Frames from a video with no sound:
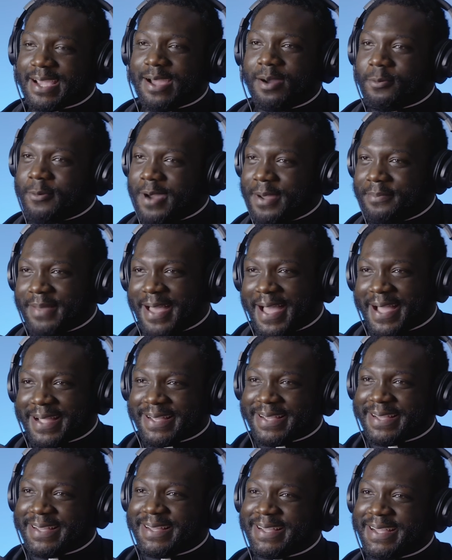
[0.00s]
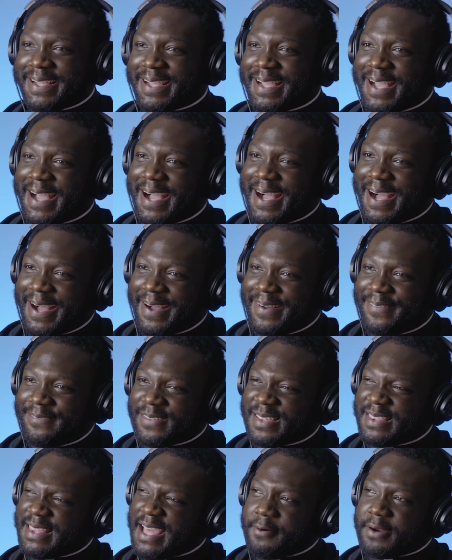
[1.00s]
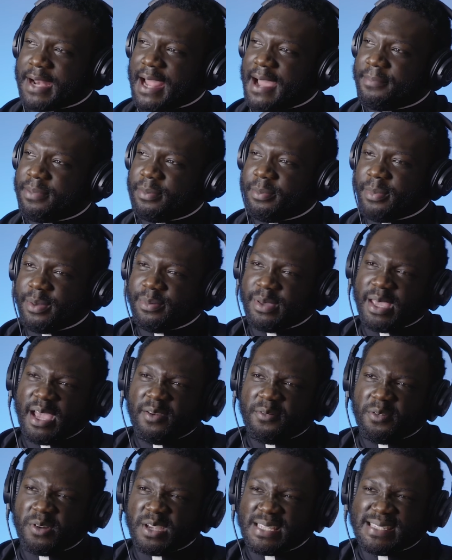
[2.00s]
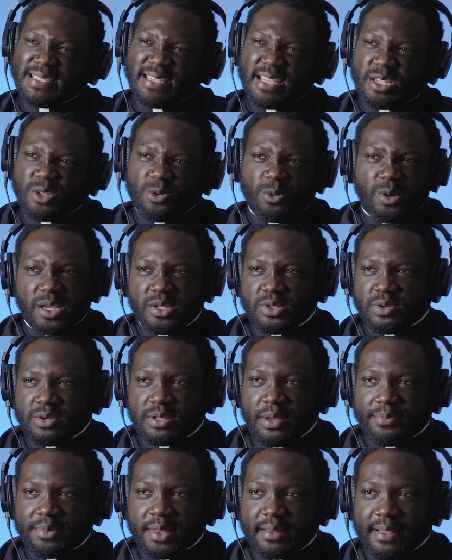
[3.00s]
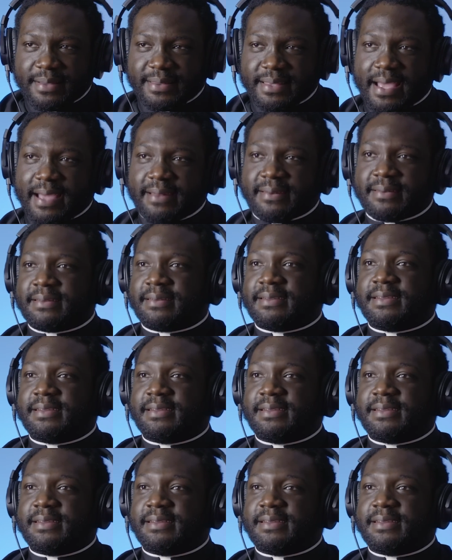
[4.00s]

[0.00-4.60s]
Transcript: come right back. And that would happen maybe every 6 weeks or something like that.